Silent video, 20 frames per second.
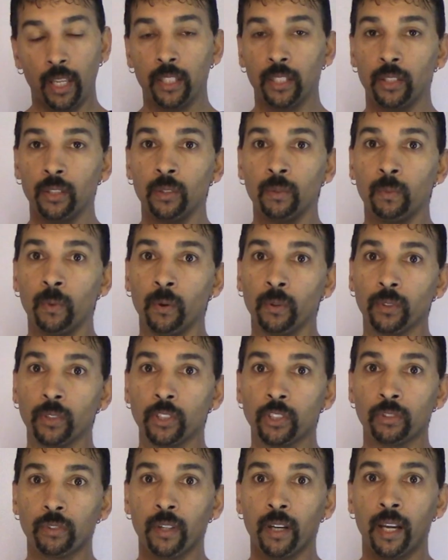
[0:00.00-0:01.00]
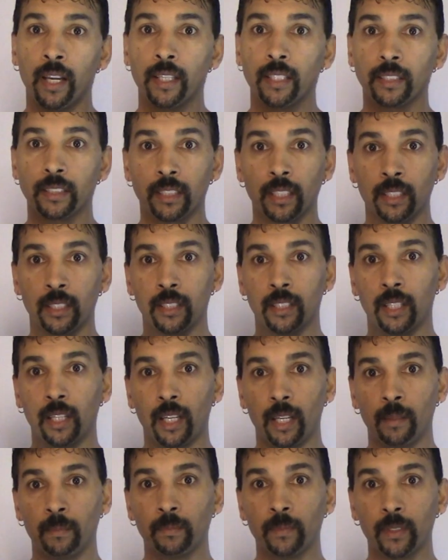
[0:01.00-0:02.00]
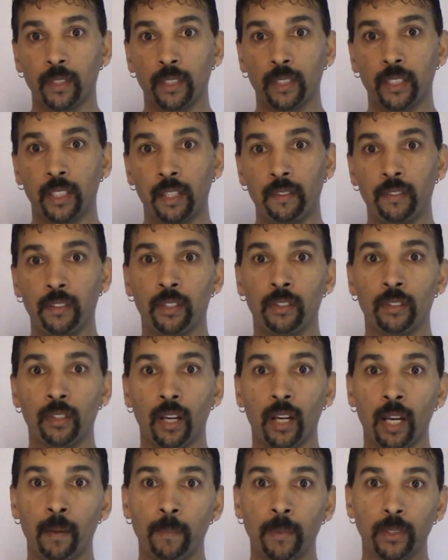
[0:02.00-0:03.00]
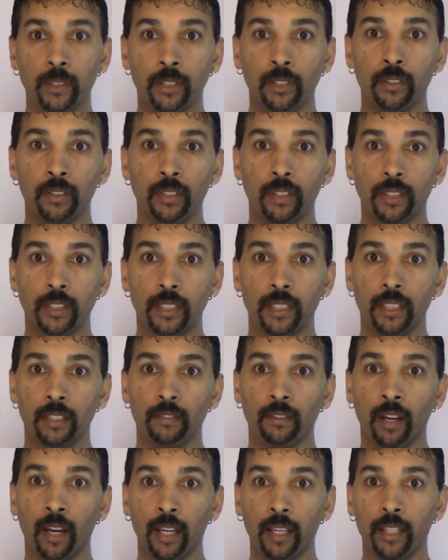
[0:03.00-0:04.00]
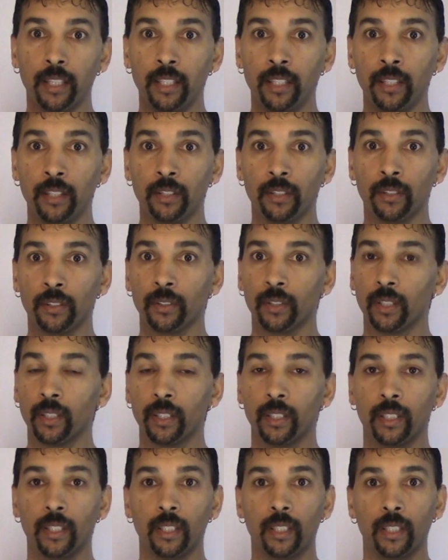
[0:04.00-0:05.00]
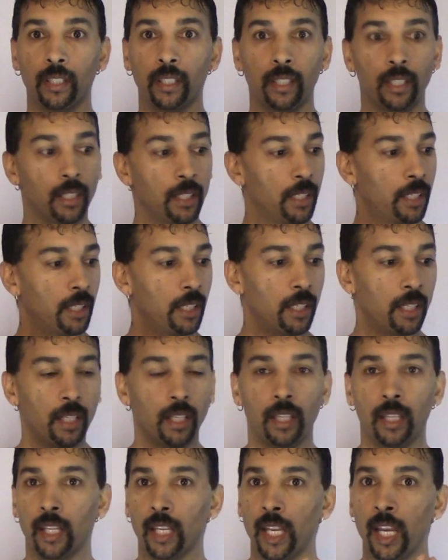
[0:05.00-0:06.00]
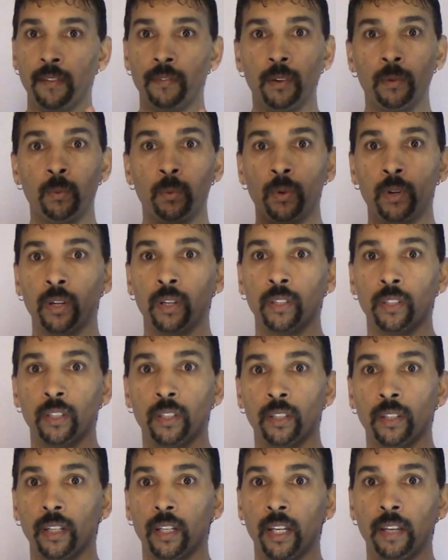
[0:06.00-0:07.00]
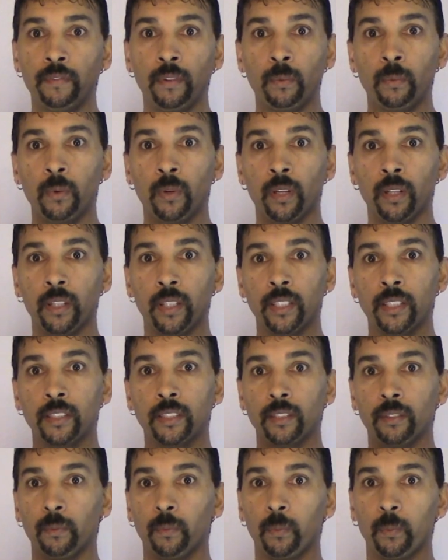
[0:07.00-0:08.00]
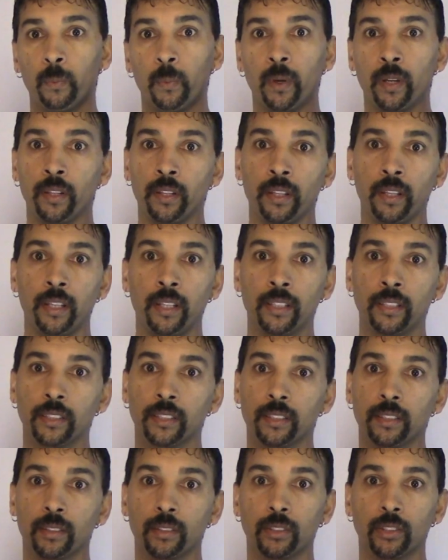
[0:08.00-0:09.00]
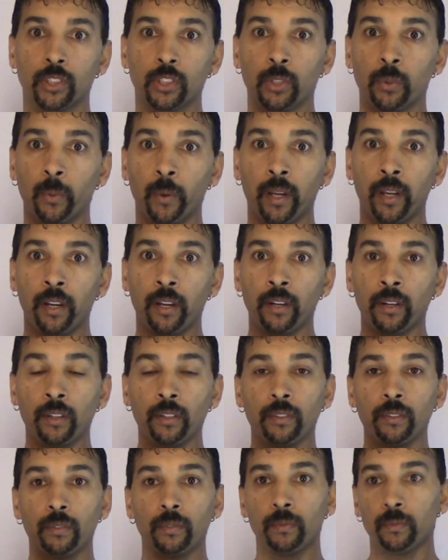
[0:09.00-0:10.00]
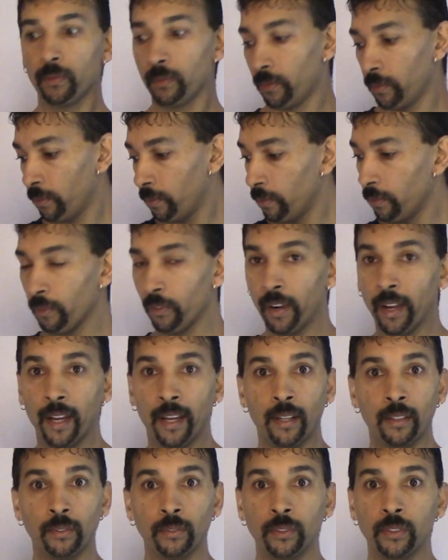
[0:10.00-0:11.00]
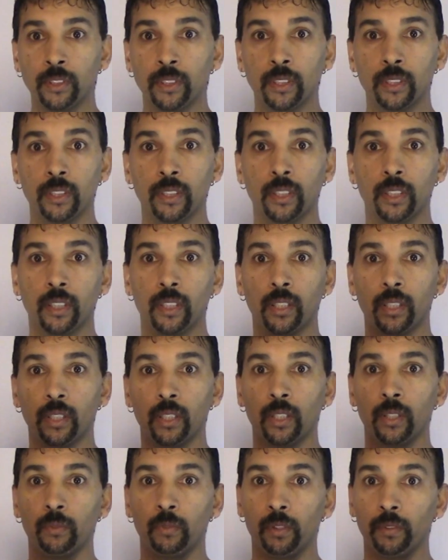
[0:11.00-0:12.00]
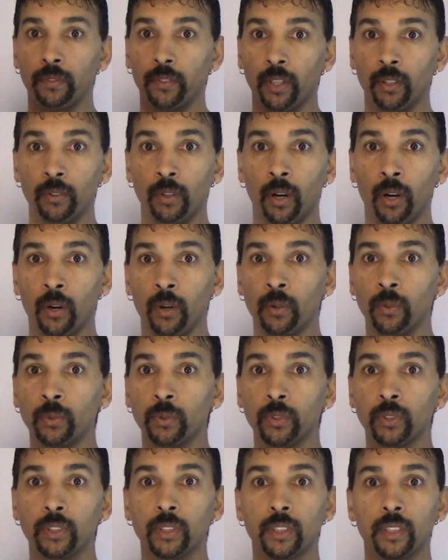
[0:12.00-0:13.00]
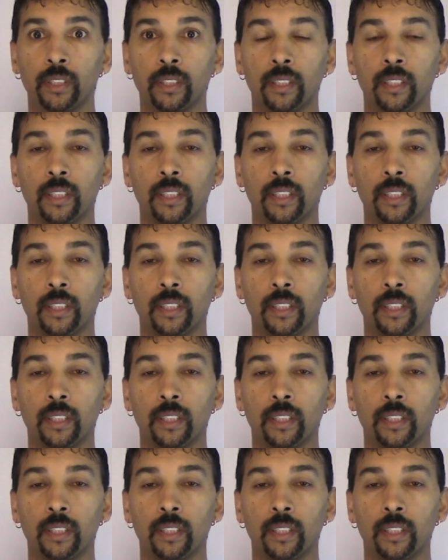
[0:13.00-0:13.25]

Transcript: you want to try it. So I'm giving you the opportunity right here. Every one of these, whether it's square, round, with no holes,